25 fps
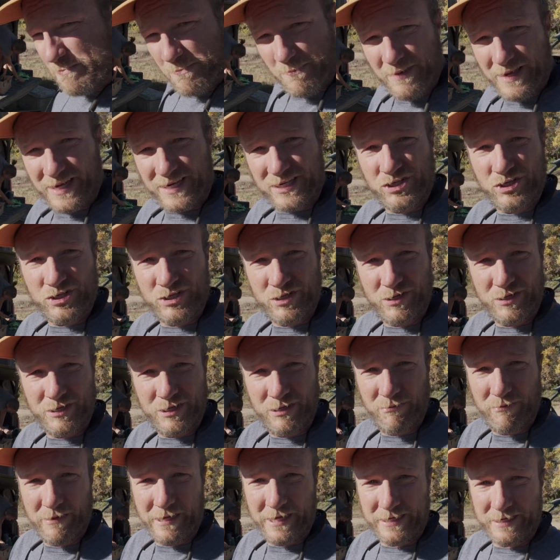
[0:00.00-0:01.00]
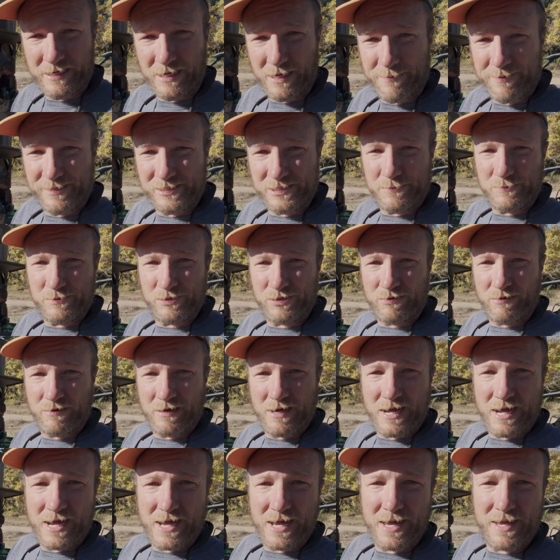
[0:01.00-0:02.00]
make sure you like, comment,
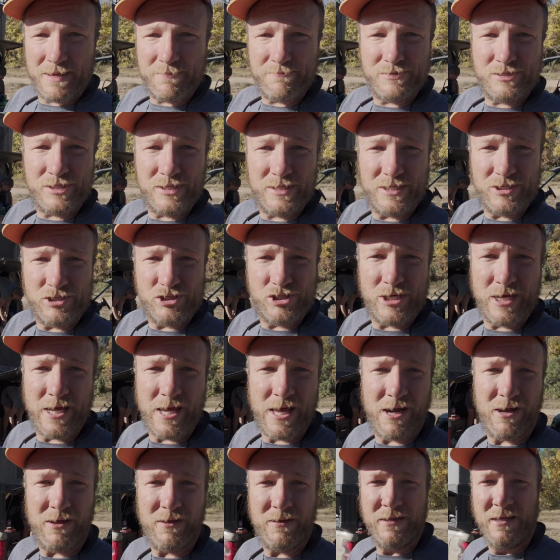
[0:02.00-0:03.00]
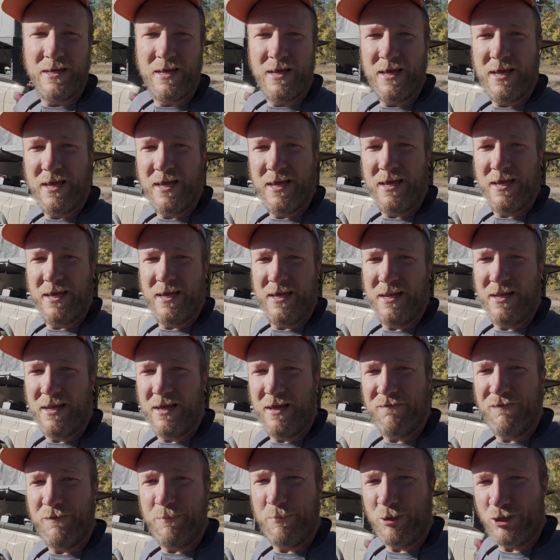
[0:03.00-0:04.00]
subscribe to the channel, and
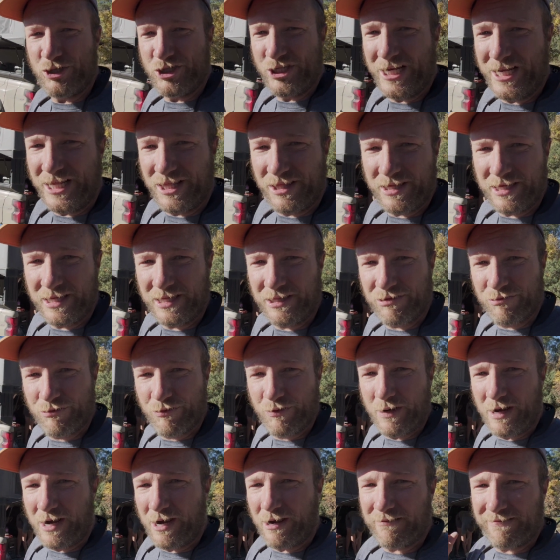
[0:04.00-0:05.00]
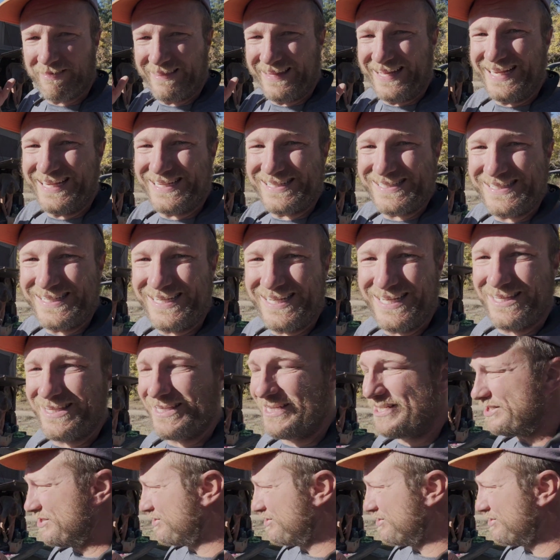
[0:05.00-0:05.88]
if you purchase anything through our links in the